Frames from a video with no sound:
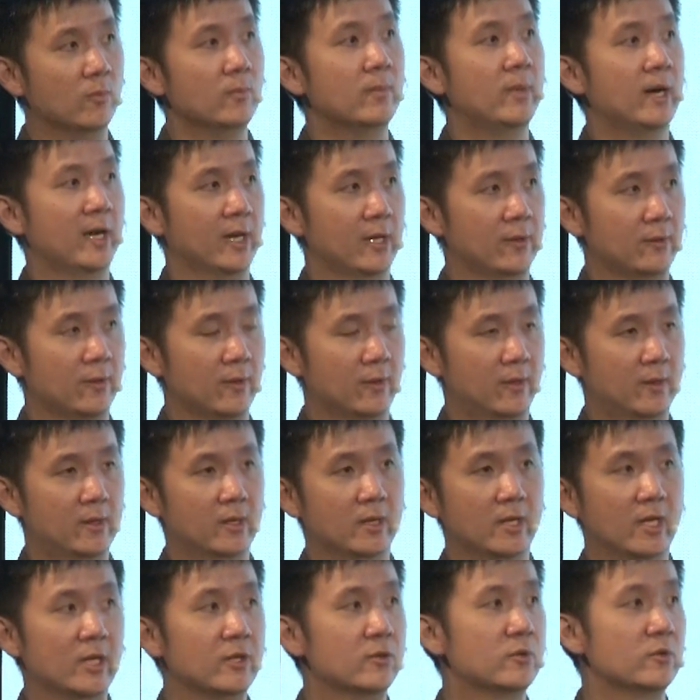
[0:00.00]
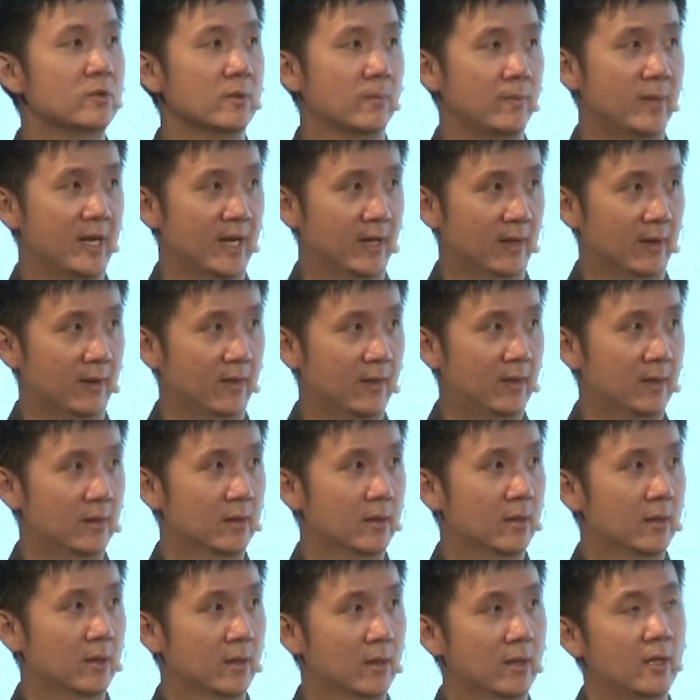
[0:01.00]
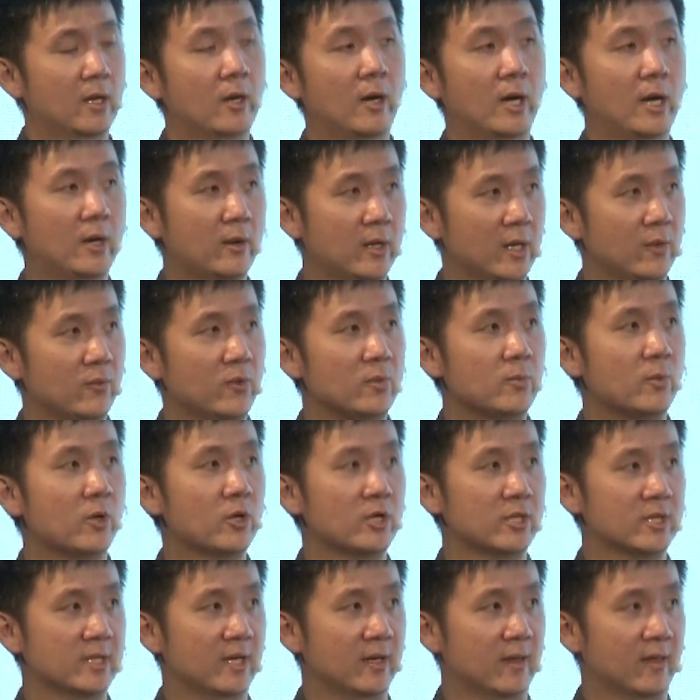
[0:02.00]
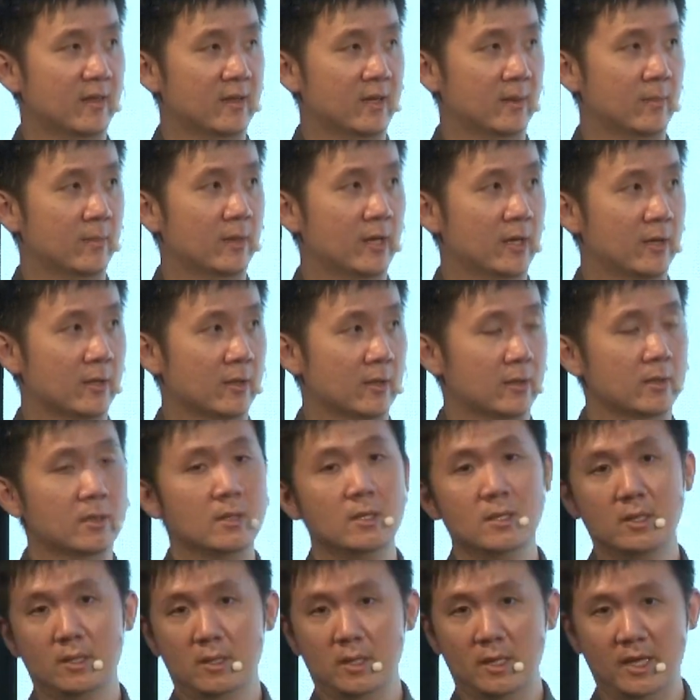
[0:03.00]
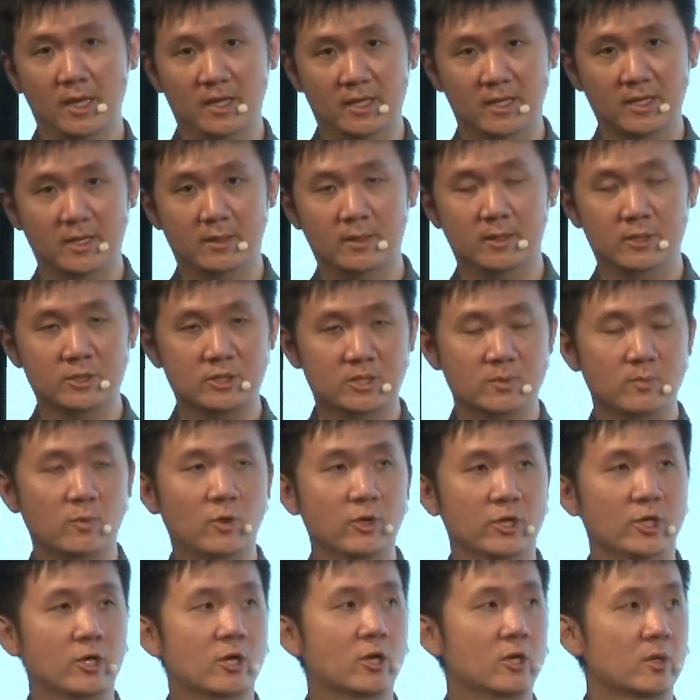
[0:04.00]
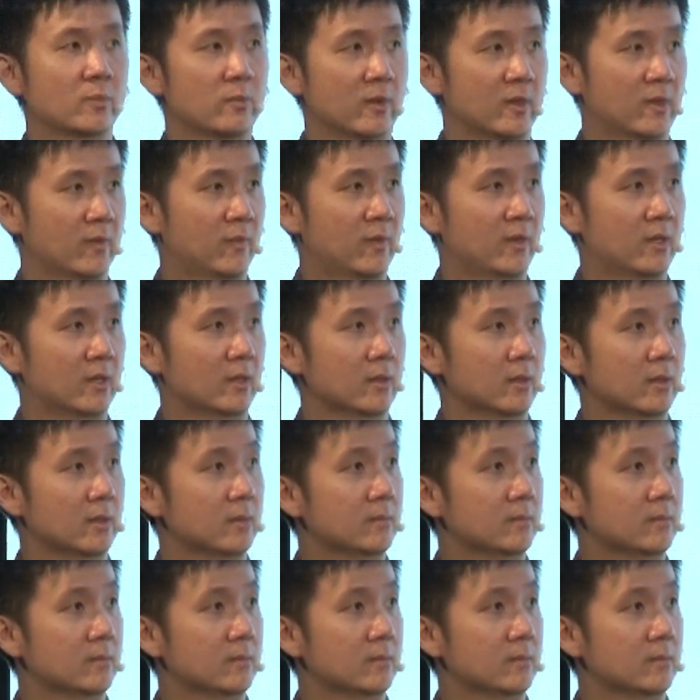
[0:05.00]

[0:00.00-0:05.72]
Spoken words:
buyers into the banks. So how can we monetize that better and get actually more economies of scale?